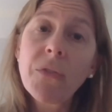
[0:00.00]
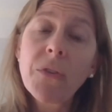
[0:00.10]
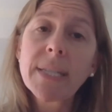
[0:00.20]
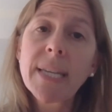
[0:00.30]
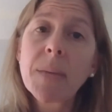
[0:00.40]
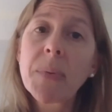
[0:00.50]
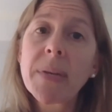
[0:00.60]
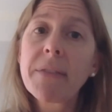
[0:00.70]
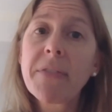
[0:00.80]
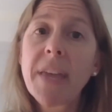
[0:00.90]
for example,
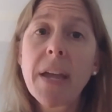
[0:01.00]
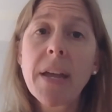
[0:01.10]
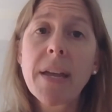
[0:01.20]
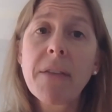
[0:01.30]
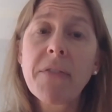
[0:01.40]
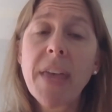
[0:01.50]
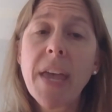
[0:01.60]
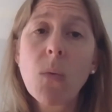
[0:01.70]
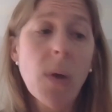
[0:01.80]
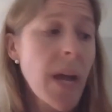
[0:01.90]
if
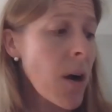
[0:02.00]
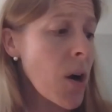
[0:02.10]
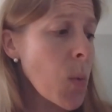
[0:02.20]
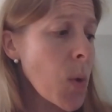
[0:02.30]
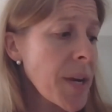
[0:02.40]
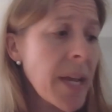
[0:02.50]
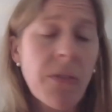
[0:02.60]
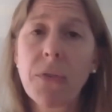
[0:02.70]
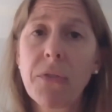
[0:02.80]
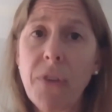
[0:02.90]
they are working
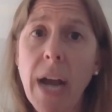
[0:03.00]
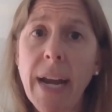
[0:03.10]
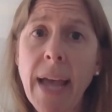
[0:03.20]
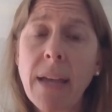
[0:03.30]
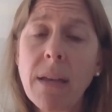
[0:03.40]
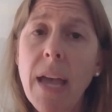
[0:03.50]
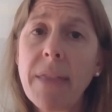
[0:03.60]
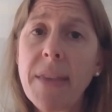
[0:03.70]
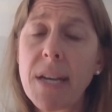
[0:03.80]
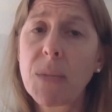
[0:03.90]
through Friday
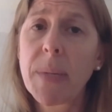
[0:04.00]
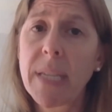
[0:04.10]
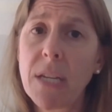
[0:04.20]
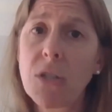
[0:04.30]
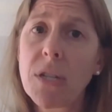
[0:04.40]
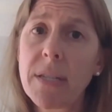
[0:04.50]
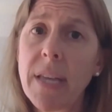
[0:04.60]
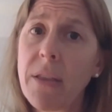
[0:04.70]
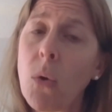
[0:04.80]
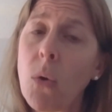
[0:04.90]
and the expectation is
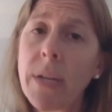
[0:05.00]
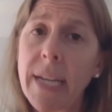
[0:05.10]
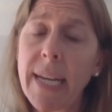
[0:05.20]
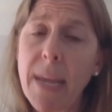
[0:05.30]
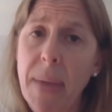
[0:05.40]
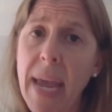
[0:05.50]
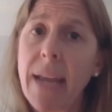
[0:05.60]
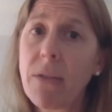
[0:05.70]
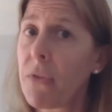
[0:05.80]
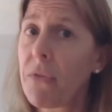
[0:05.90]
that they're only going to get
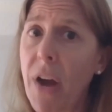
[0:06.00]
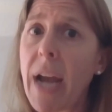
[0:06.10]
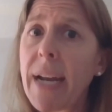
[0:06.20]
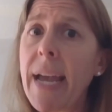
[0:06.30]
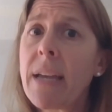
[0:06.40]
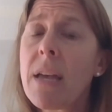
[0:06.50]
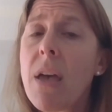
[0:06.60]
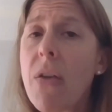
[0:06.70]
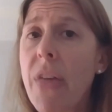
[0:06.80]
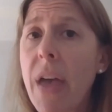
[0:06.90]
paid through Friday,
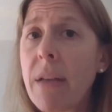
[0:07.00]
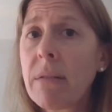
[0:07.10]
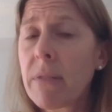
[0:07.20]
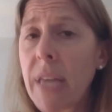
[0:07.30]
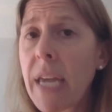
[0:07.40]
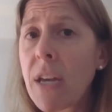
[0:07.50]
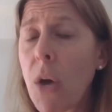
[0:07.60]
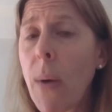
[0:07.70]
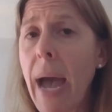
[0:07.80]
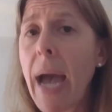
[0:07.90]
then they can
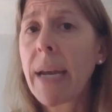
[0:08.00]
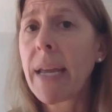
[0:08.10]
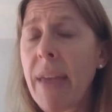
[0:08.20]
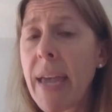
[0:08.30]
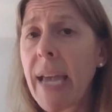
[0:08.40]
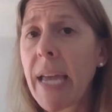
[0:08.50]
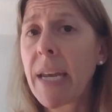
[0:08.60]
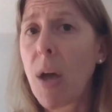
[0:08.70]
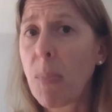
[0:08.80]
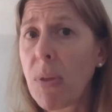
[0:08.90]
go ahead they
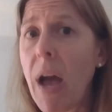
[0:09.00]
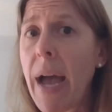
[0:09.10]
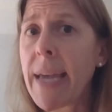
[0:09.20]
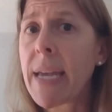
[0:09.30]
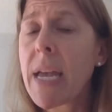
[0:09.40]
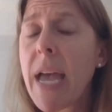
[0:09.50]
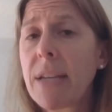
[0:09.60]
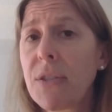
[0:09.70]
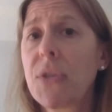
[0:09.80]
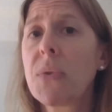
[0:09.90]
can apply
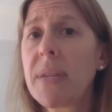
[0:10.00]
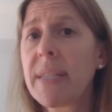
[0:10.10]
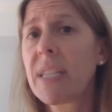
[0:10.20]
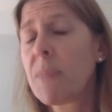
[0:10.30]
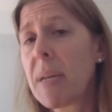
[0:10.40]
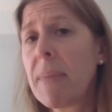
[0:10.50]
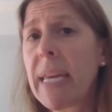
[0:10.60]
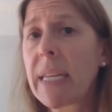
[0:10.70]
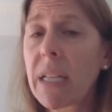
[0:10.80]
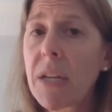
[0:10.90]
as soon as it's been
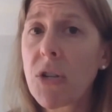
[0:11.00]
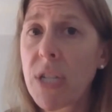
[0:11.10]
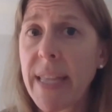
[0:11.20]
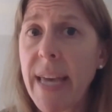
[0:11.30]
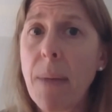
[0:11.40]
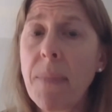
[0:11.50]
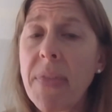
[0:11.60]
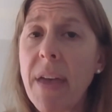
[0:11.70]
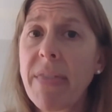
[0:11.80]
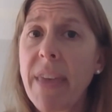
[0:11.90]
made clear to them
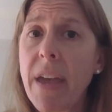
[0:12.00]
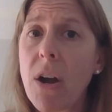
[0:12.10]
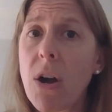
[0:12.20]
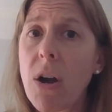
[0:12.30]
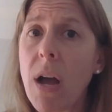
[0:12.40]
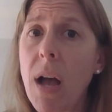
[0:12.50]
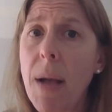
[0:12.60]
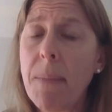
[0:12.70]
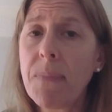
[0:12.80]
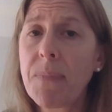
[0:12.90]
that they're
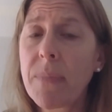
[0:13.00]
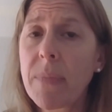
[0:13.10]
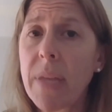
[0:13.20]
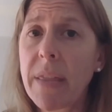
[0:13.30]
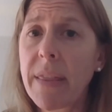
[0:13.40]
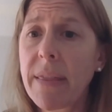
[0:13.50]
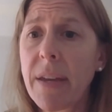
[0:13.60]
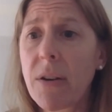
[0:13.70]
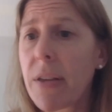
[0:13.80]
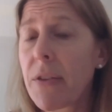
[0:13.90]

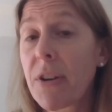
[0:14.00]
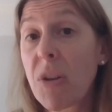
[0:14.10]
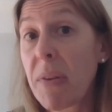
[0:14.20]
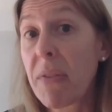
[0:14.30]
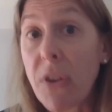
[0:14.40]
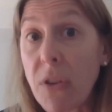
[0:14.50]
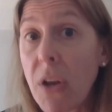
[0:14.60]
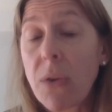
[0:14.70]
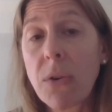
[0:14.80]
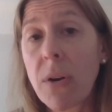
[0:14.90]
either going to be
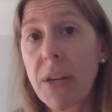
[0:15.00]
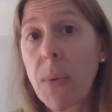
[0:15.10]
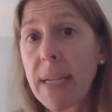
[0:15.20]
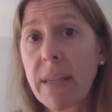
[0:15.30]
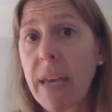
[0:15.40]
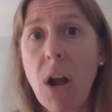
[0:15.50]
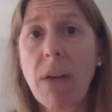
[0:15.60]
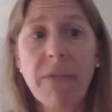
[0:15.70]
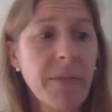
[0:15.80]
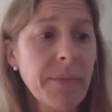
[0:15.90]
furloughed or otherwise laid
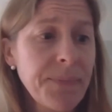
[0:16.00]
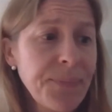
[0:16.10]
off.